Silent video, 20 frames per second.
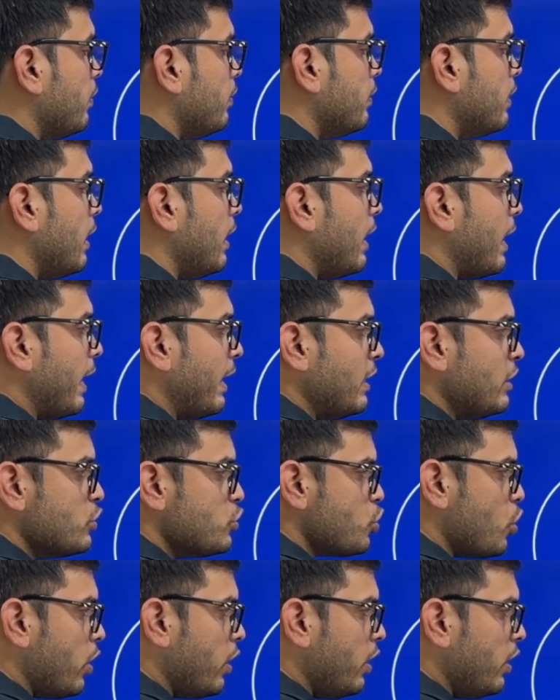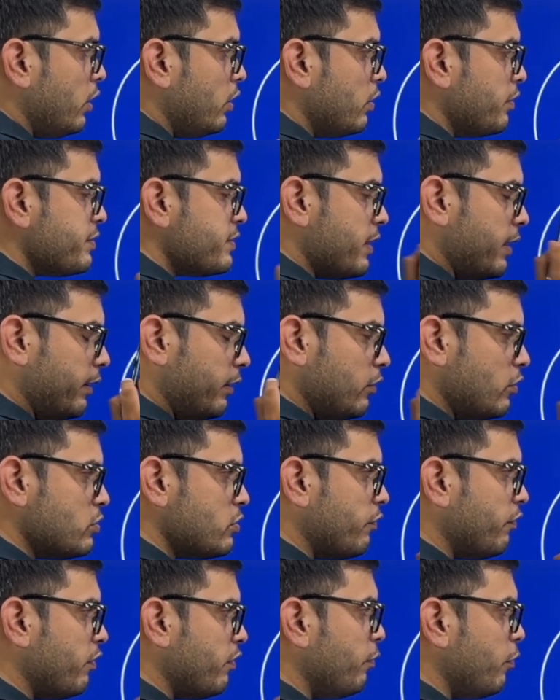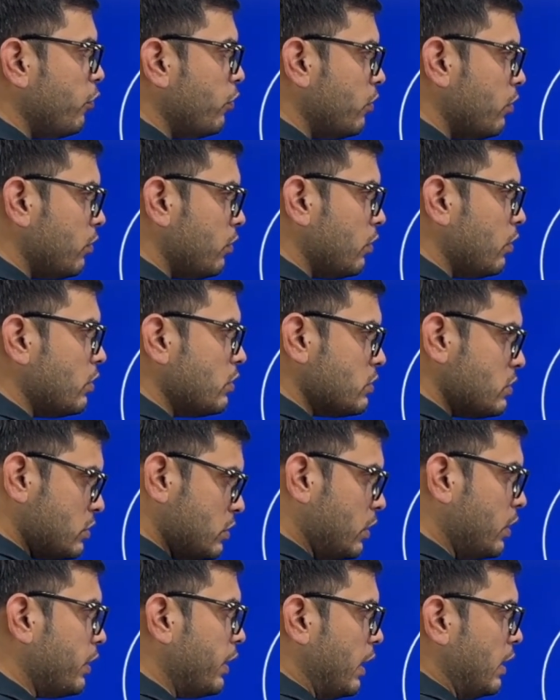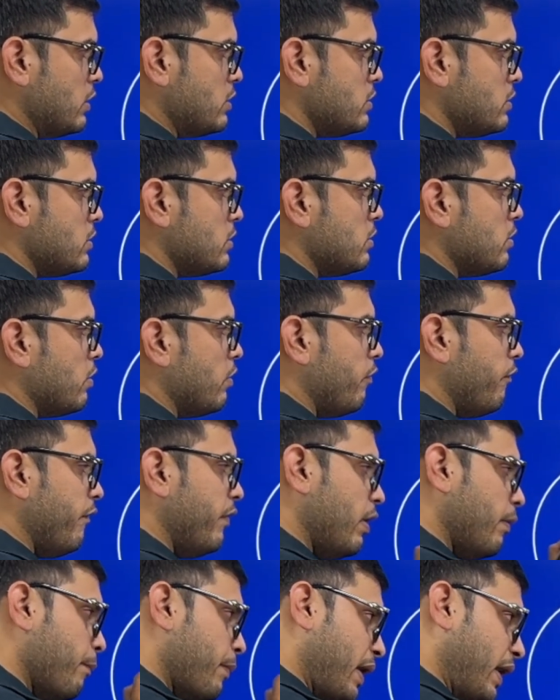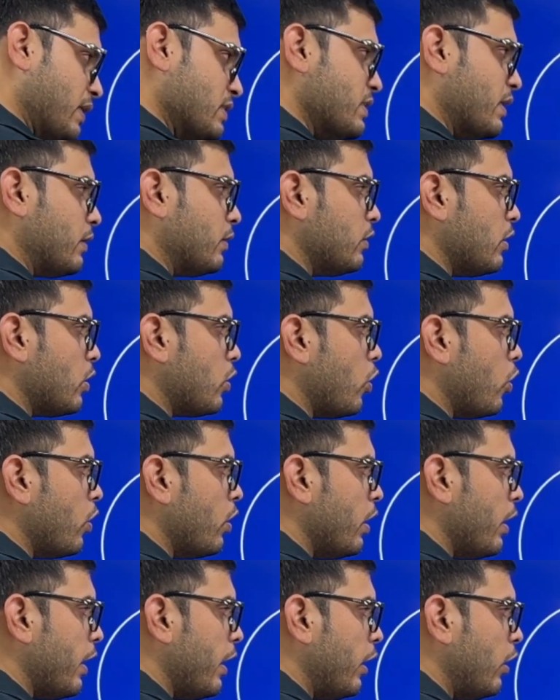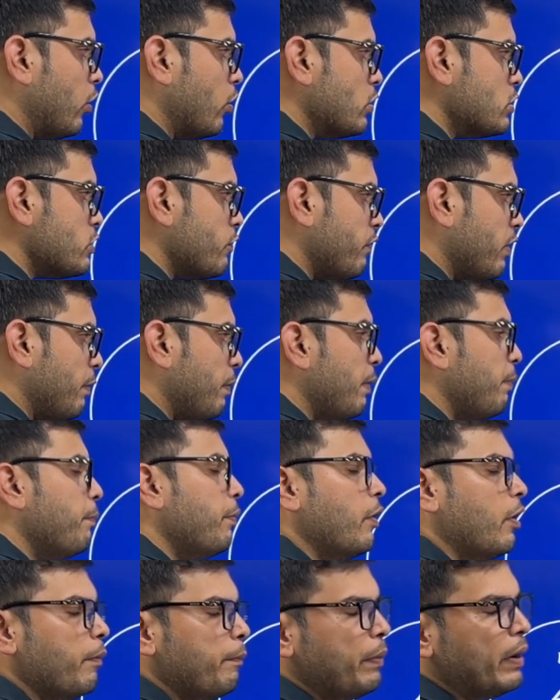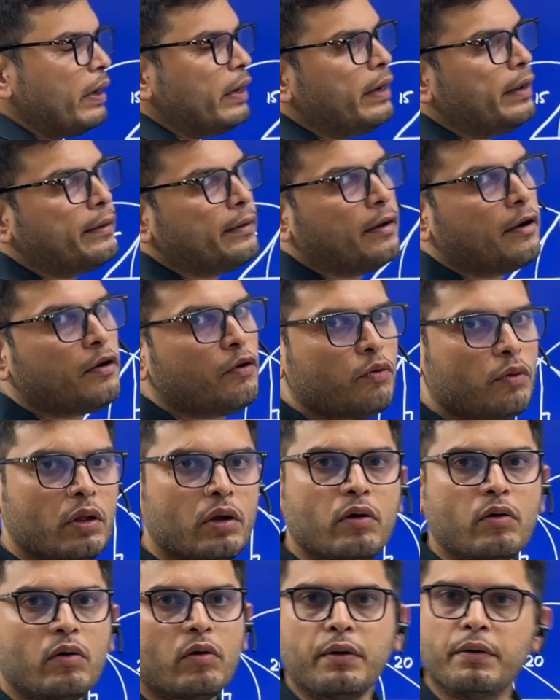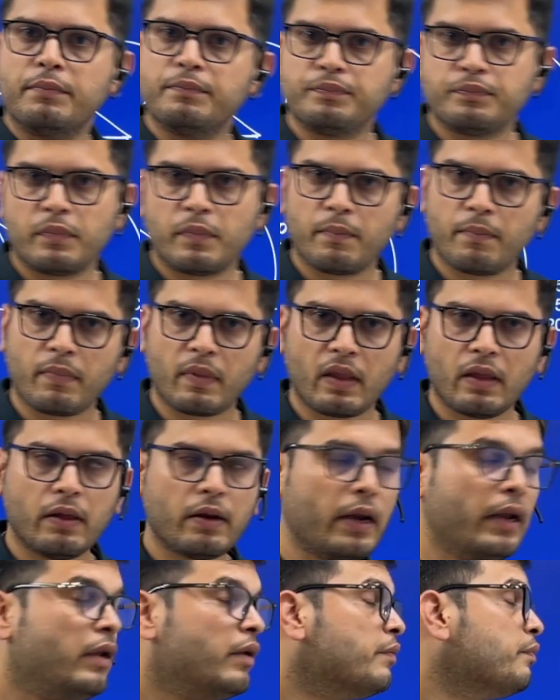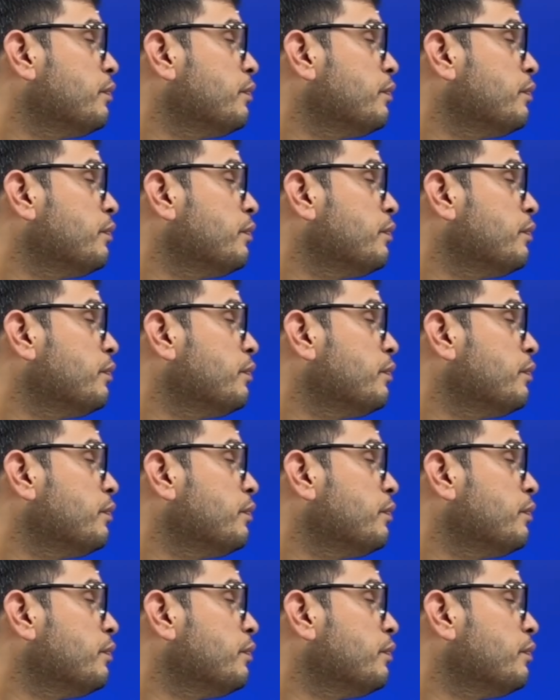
The line joining the centers of the both circles will bisect the chord and also will be perpendicular to the chord, right?